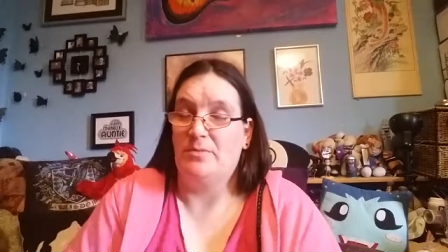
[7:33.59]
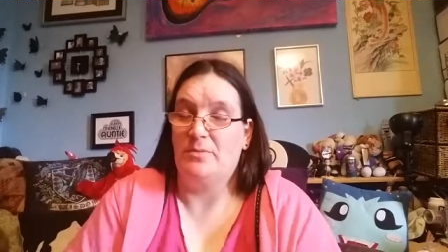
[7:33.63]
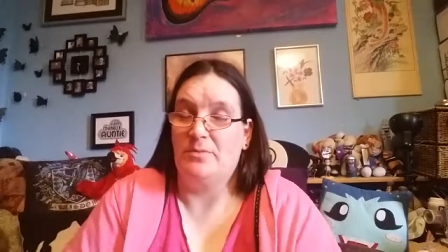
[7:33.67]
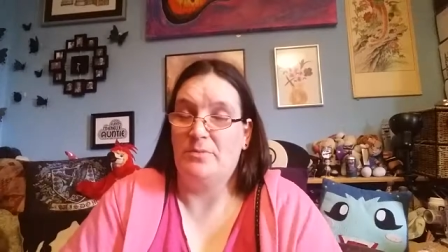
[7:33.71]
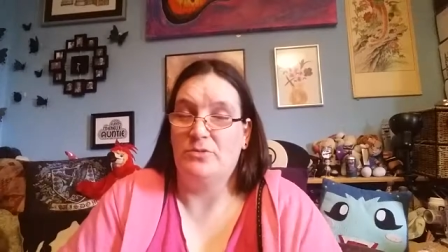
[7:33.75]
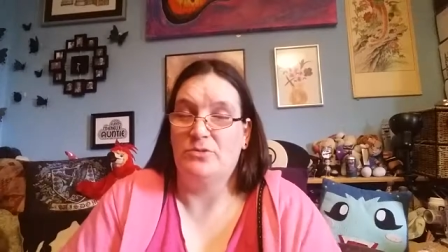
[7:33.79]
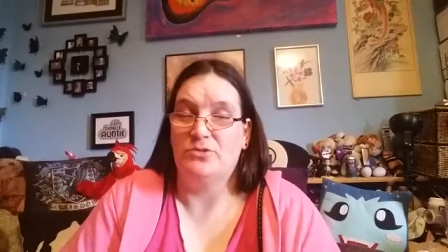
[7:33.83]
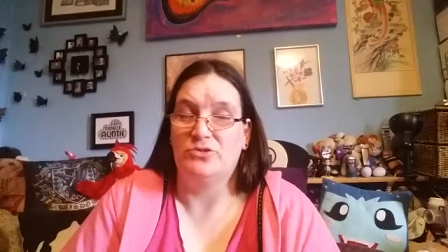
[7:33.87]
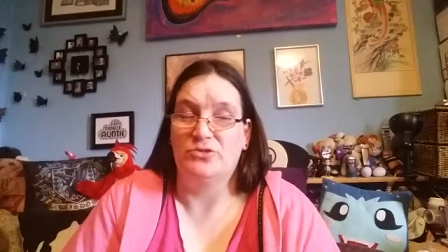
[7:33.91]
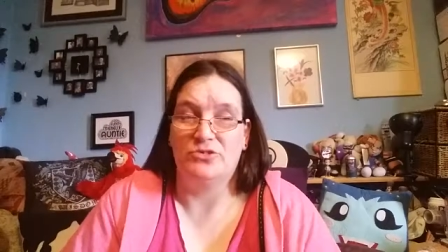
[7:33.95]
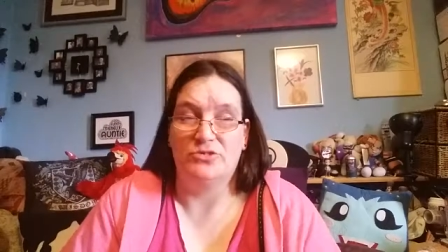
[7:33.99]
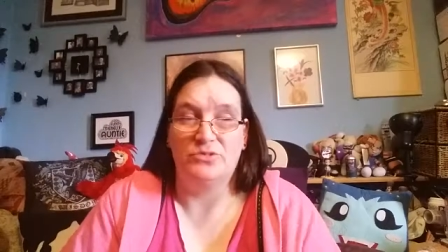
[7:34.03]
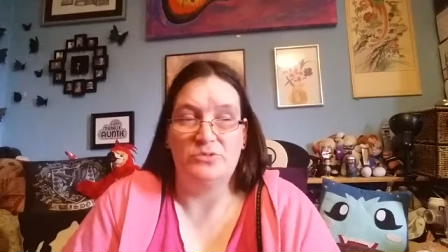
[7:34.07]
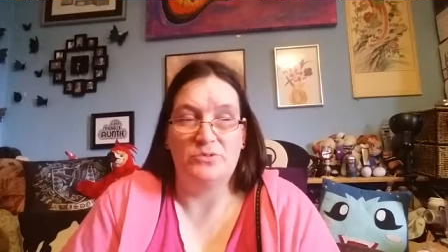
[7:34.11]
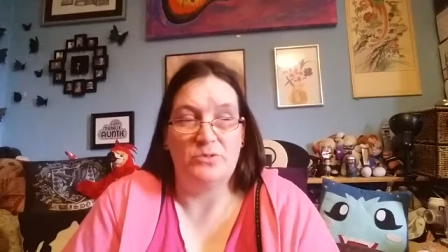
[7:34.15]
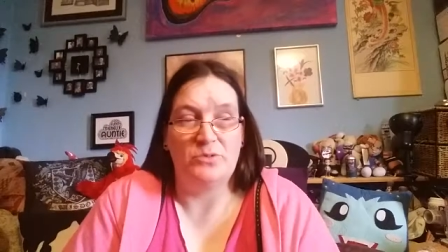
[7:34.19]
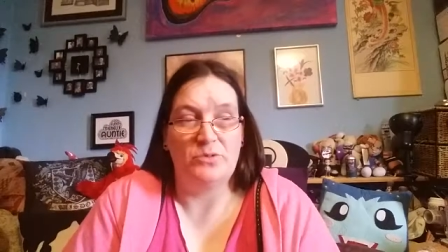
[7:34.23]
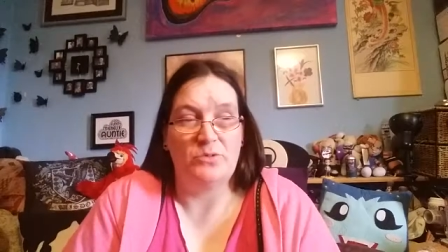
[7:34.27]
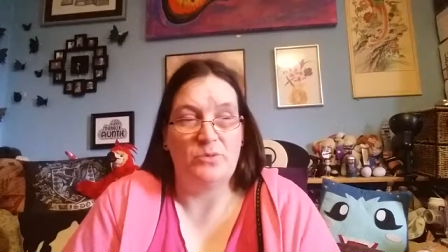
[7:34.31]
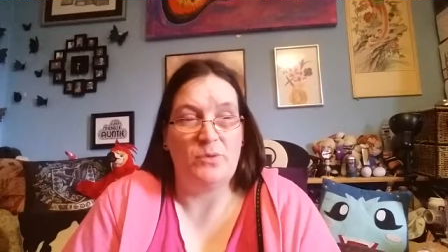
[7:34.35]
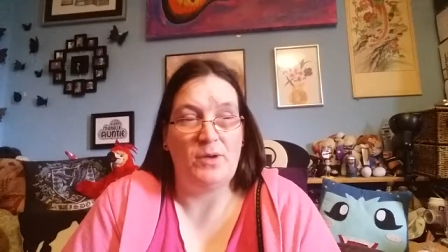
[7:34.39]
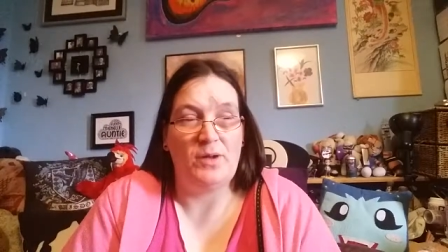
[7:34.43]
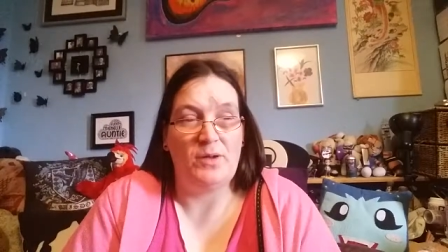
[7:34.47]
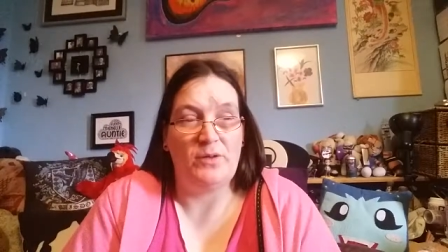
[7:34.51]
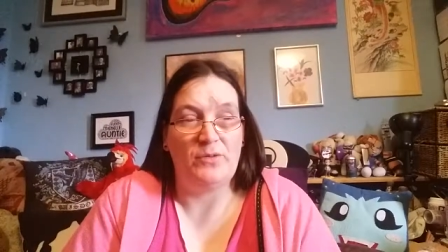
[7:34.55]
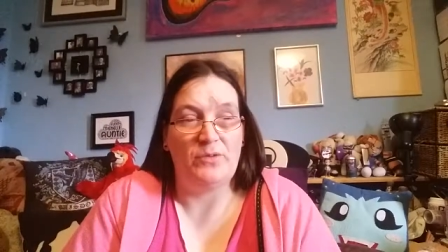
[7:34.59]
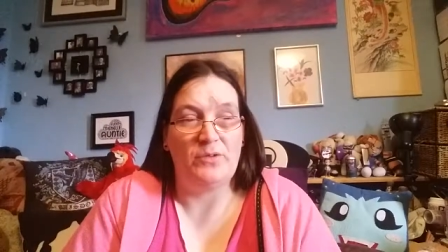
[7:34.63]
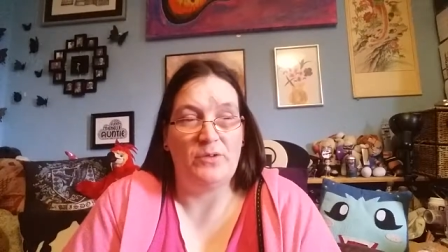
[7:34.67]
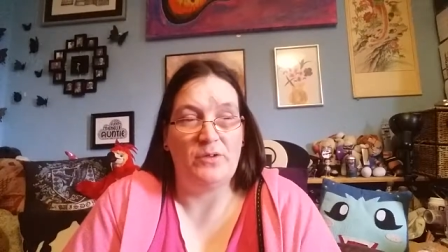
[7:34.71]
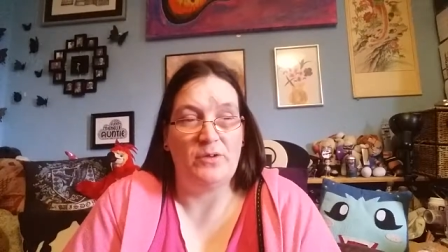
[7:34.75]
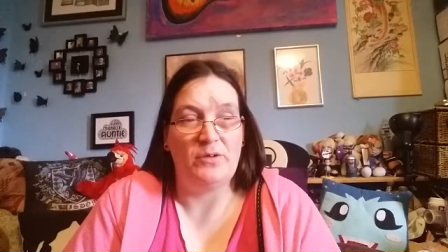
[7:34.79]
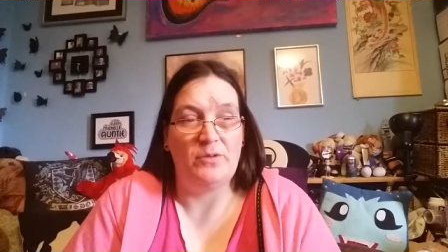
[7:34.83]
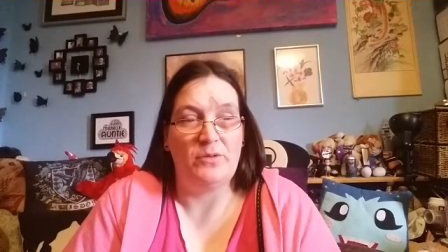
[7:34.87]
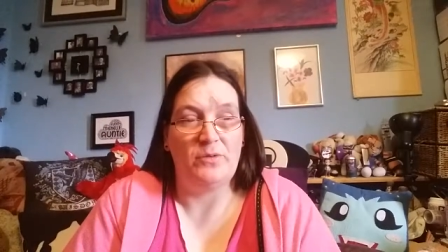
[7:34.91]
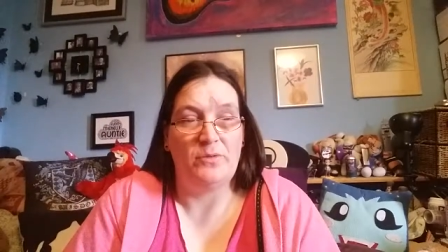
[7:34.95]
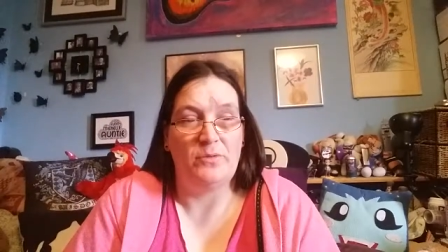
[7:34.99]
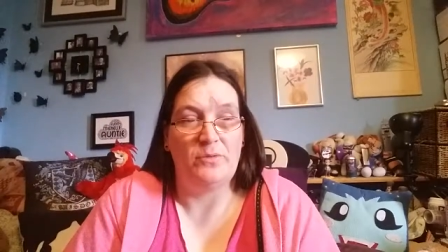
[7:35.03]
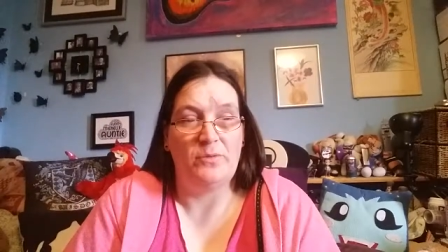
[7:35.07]
proportional as well.
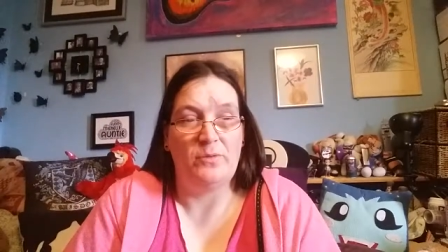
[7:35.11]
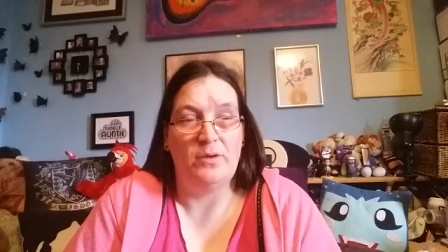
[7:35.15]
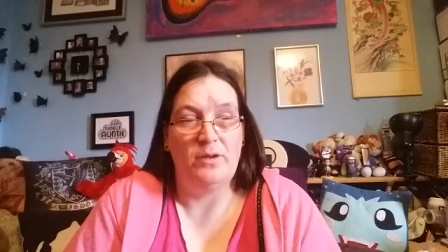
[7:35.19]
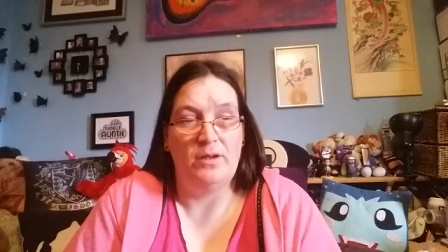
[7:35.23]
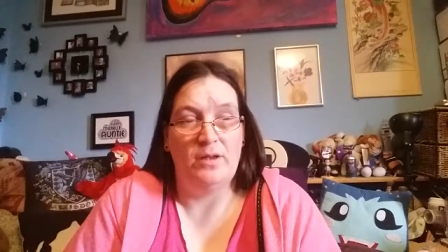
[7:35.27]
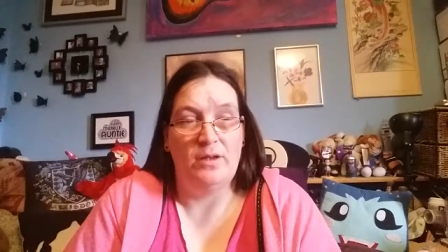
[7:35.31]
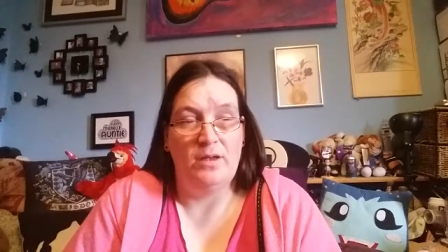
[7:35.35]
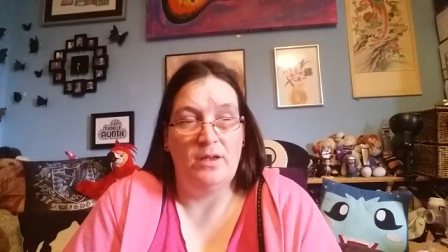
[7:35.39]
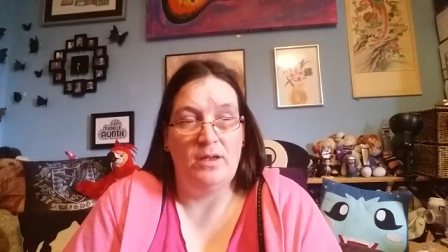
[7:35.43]
So,